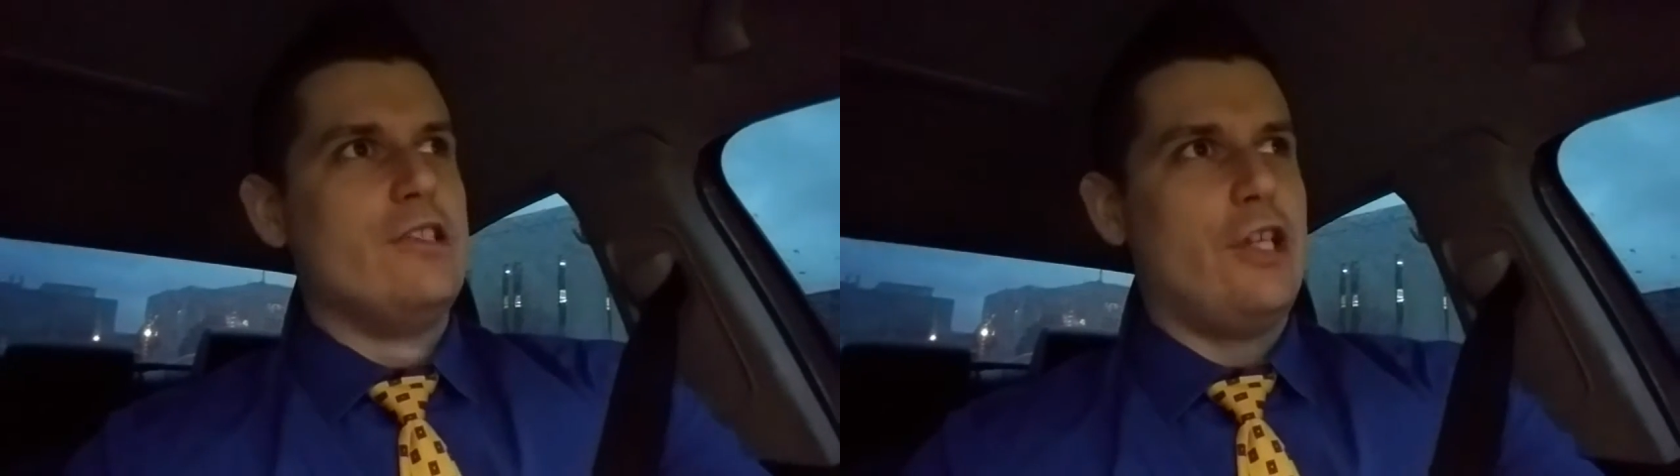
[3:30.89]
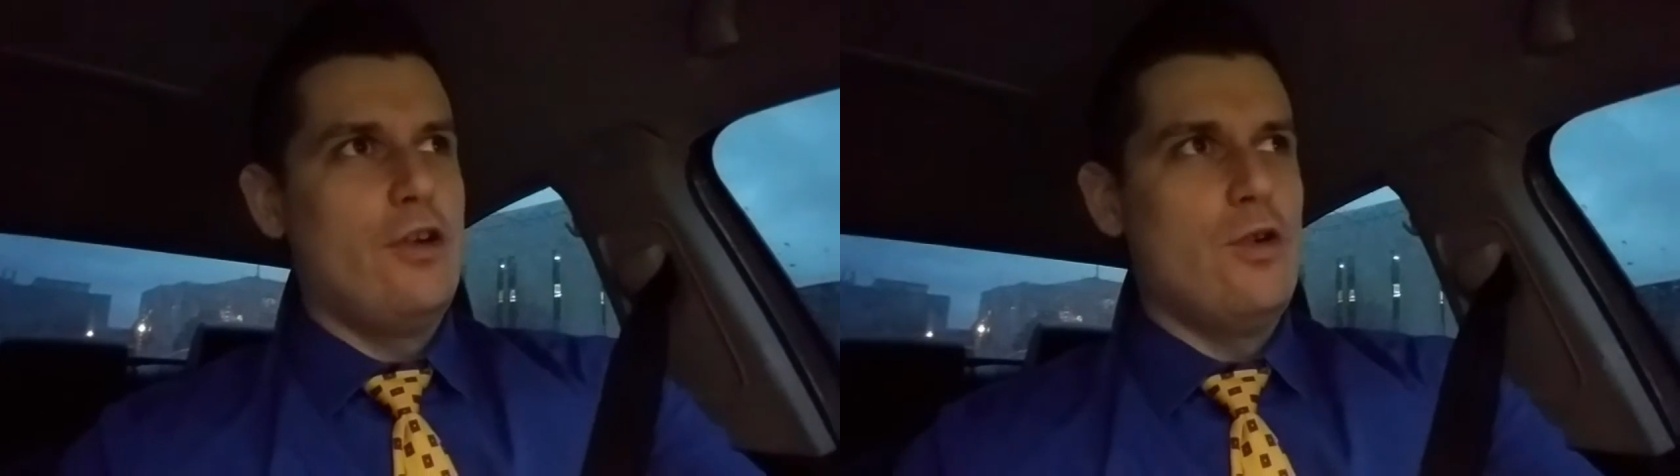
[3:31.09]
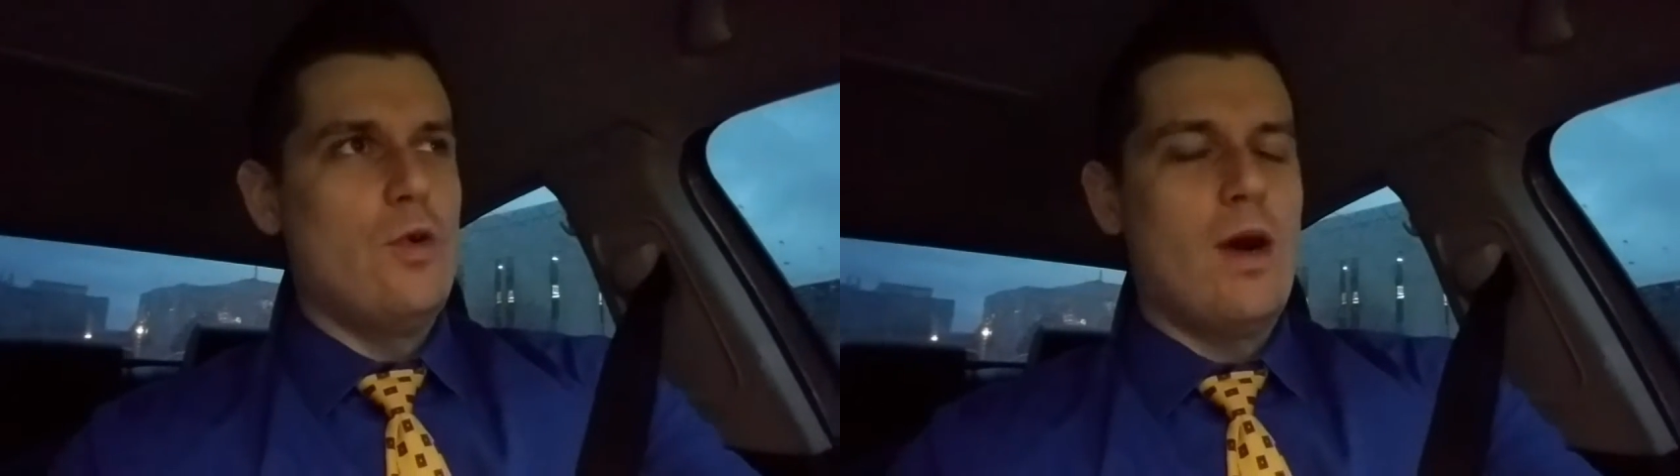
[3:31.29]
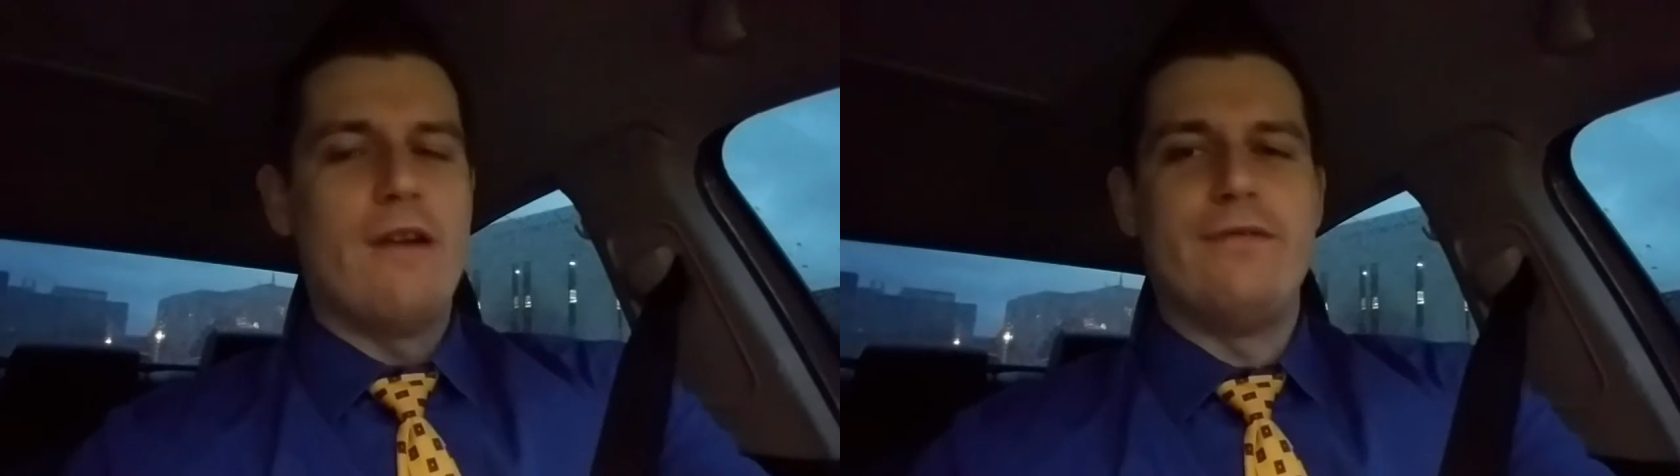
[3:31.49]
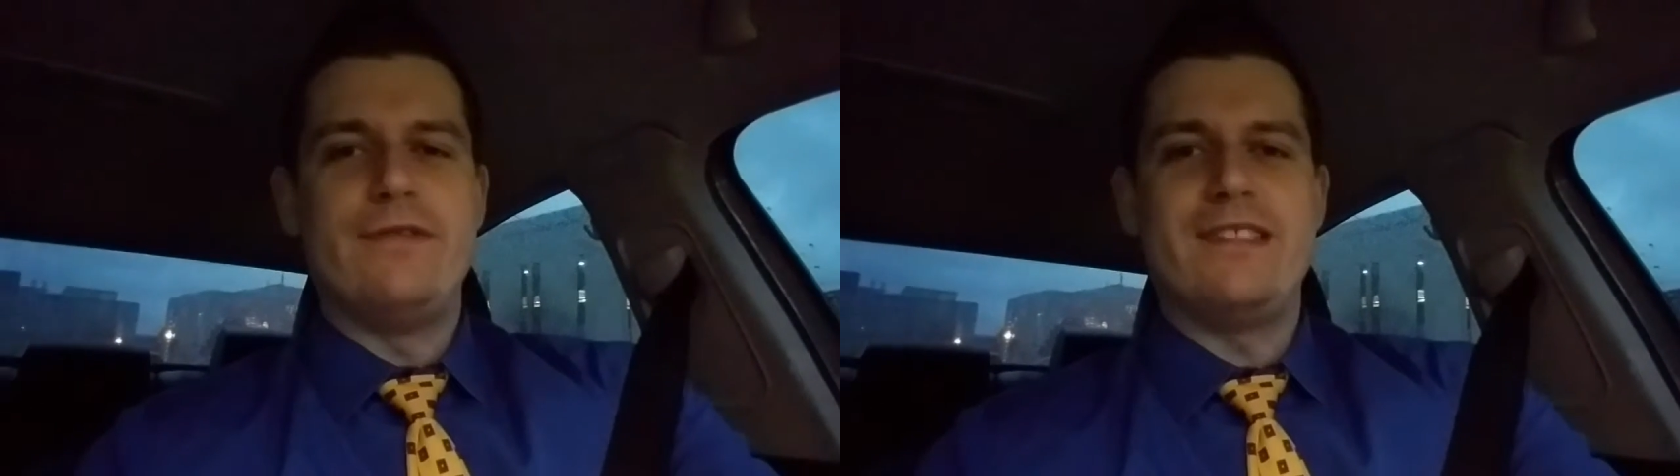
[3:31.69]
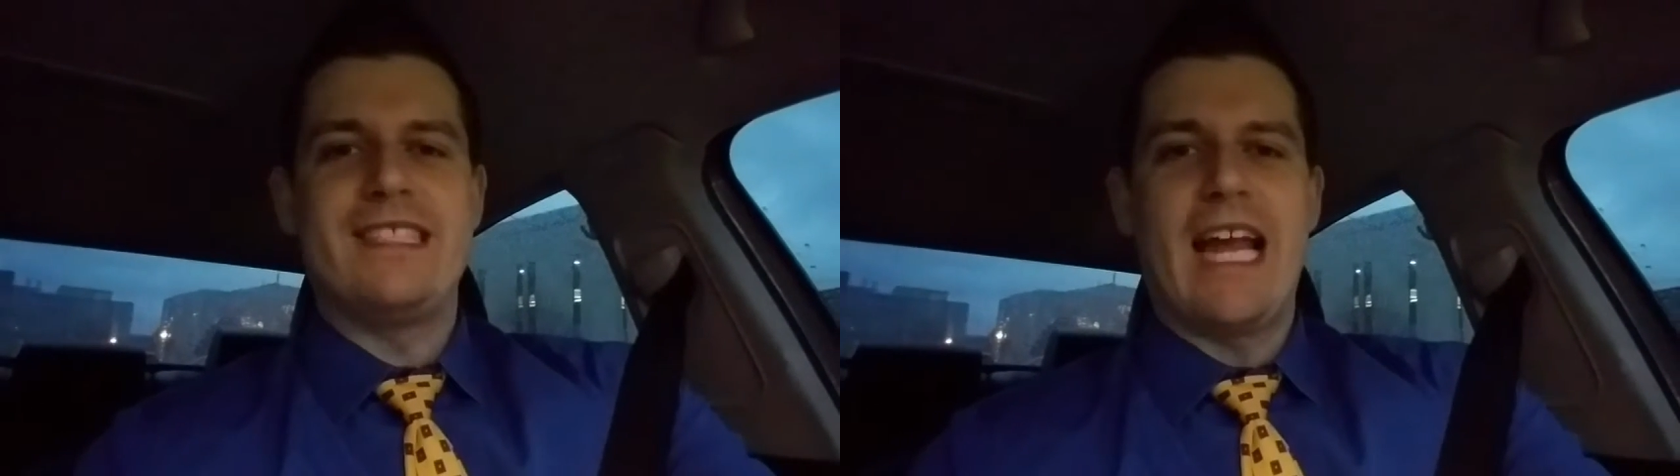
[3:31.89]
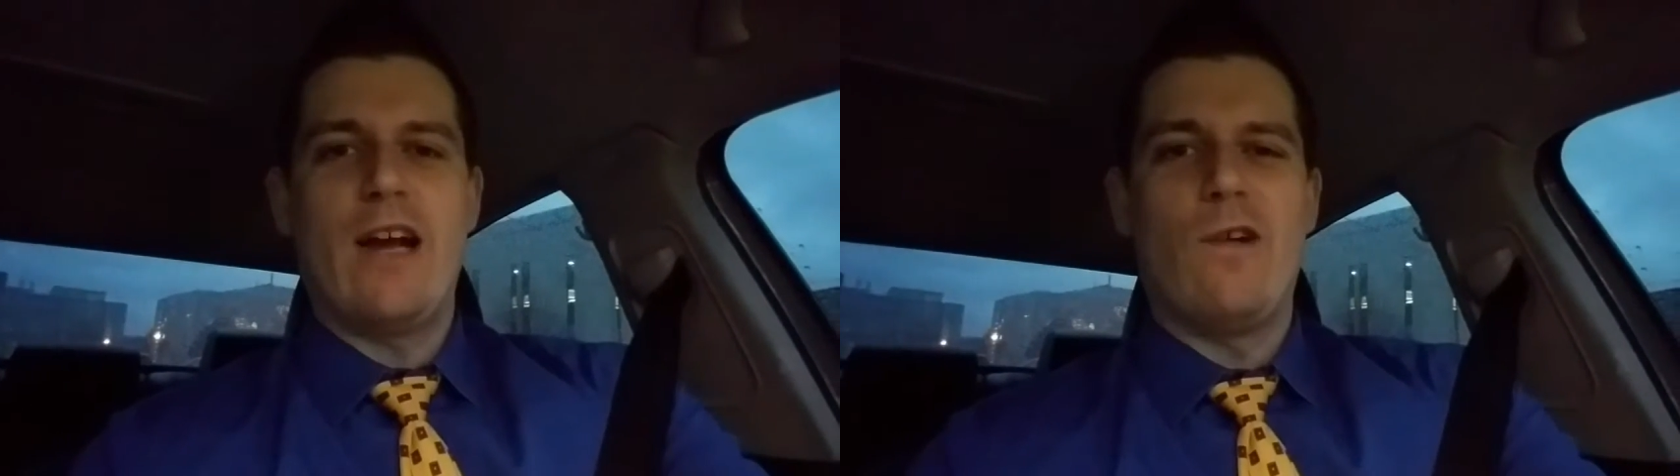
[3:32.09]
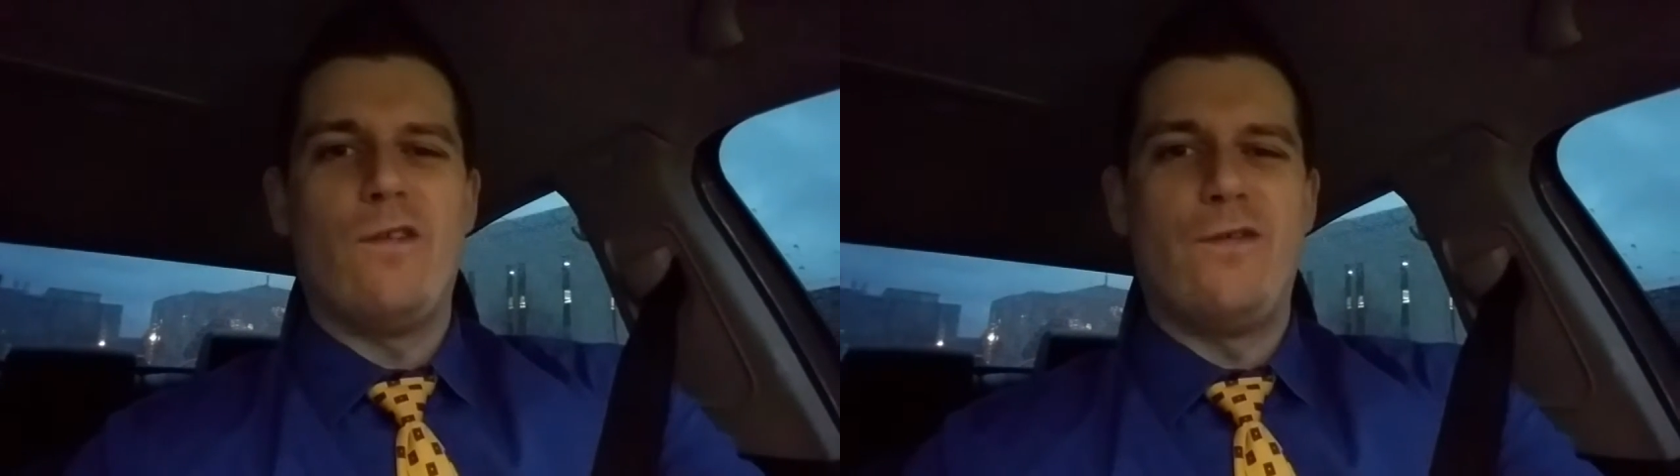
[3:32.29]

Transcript: 2 of Cycle